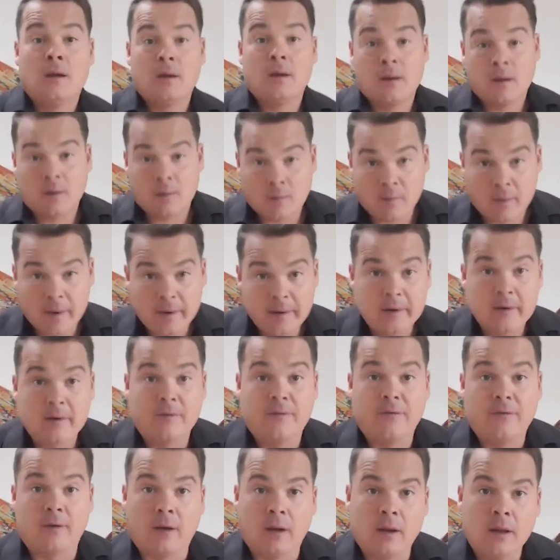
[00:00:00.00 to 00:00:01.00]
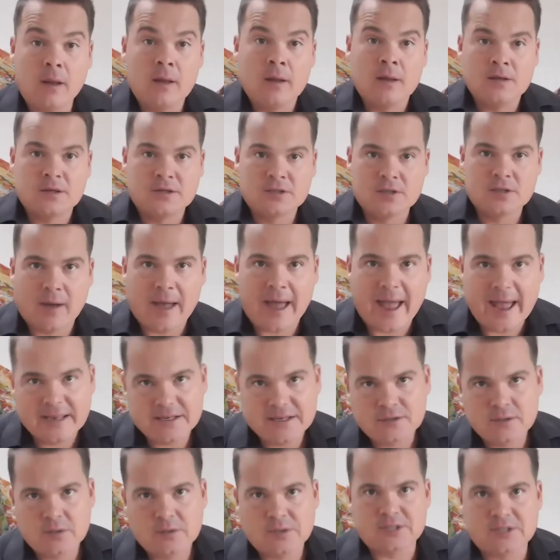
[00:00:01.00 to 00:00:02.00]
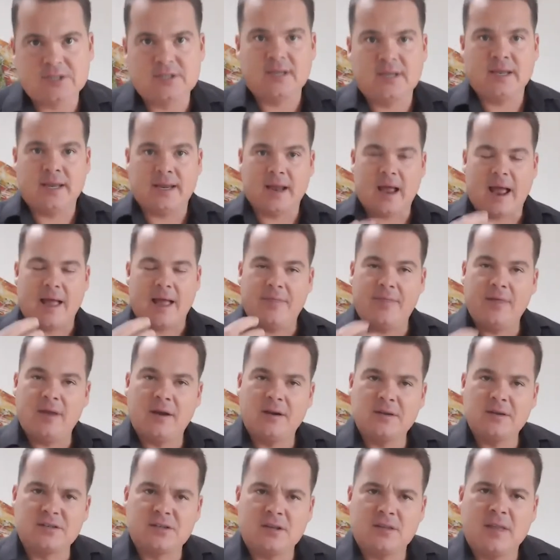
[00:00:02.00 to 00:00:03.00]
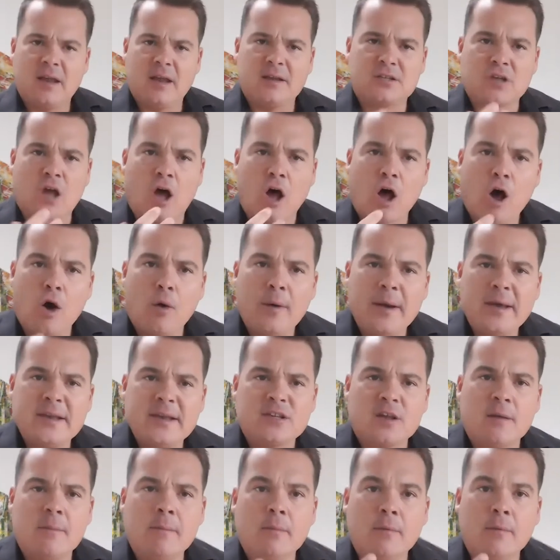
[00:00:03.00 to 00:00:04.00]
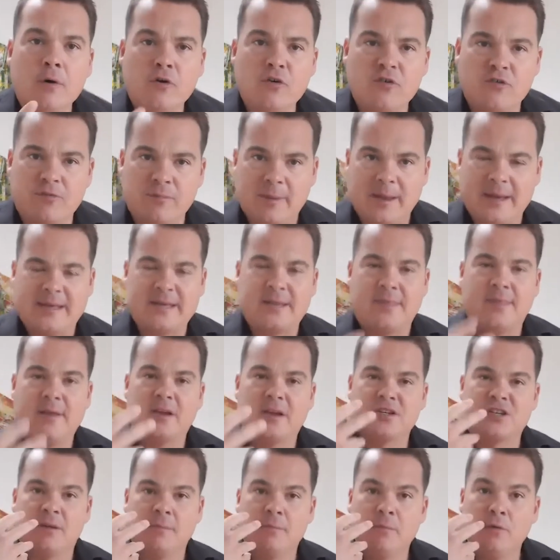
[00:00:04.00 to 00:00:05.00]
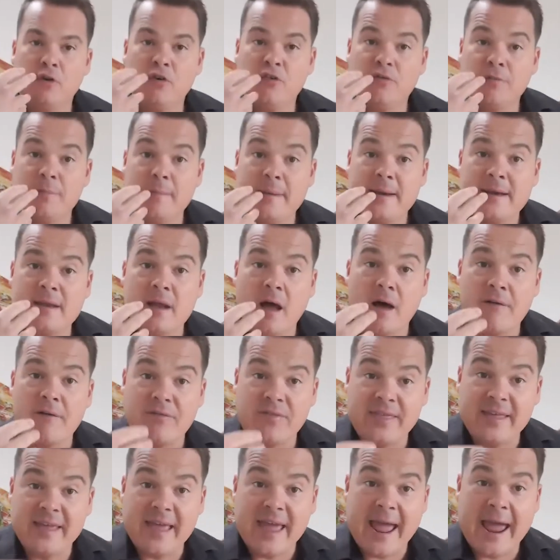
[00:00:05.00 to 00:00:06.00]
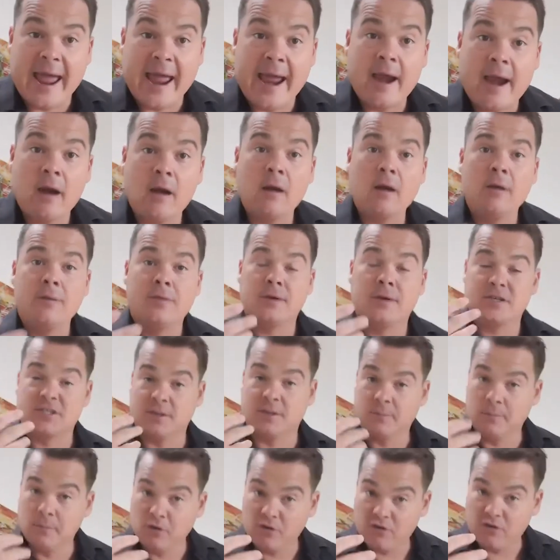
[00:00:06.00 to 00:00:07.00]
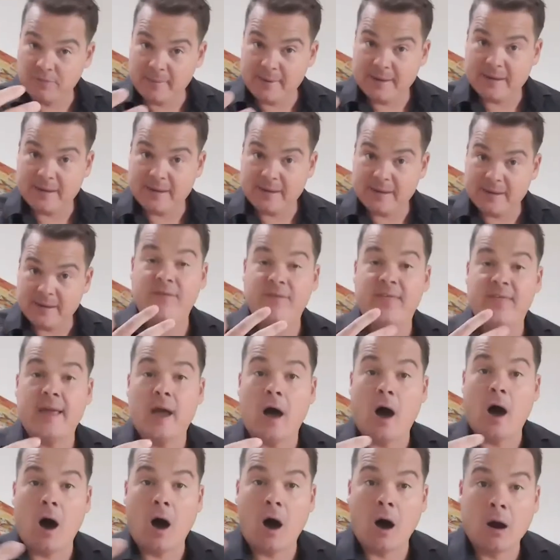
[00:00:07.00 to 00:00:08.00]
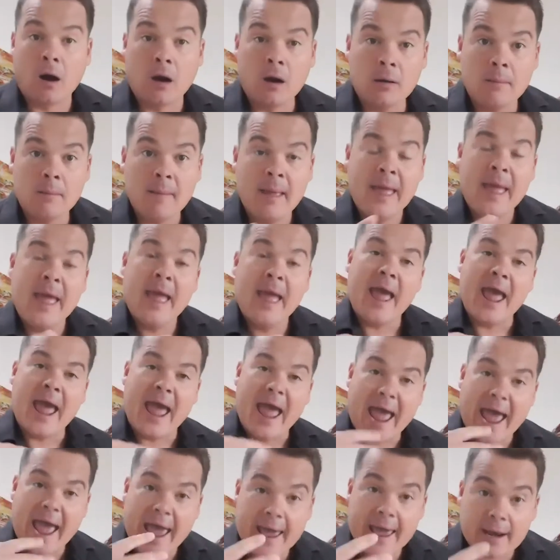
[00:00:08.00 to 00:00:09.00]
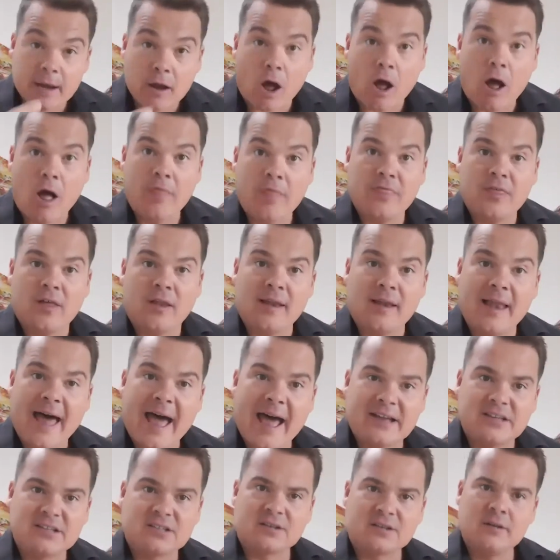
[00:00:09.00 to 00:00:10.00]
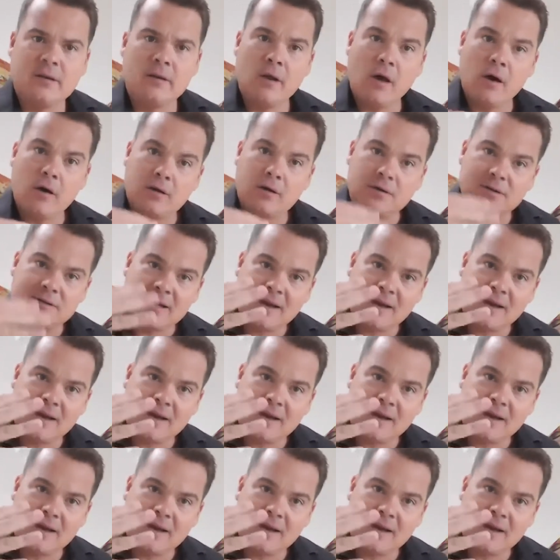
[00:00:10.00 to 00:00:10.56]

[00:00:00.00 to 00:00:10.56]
Wonderful. So as you see, there's always a movement. There's a movement of the air, there's a movement of the arm, and on the last note,